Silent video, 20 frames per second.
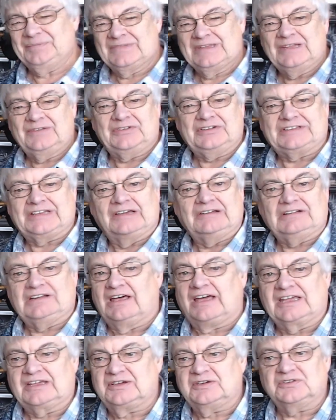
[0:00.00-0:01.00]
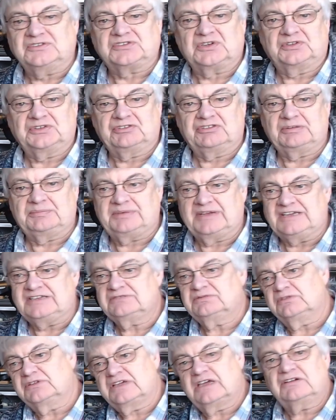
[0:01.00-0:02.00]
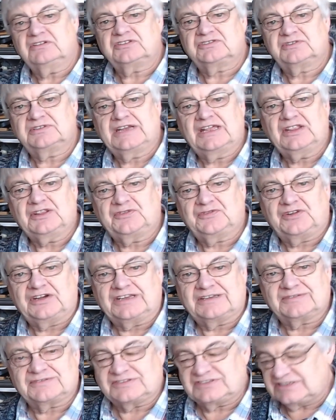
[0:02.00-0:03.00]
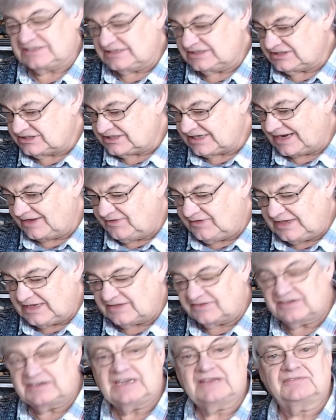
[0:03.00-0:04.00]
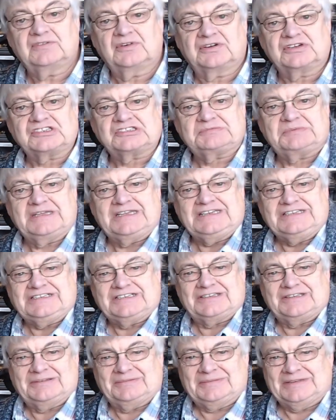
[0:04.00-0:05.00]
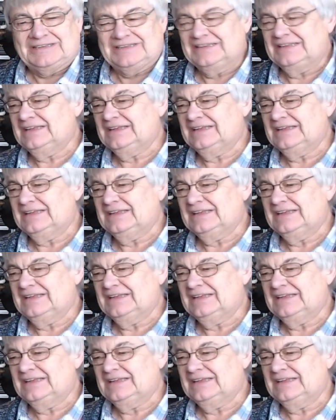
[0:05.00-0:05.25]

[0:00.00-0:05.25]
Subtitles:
If you don't like who's on the repeater, we'll go to another frequency and chat there. Then you haven't got to speak to them.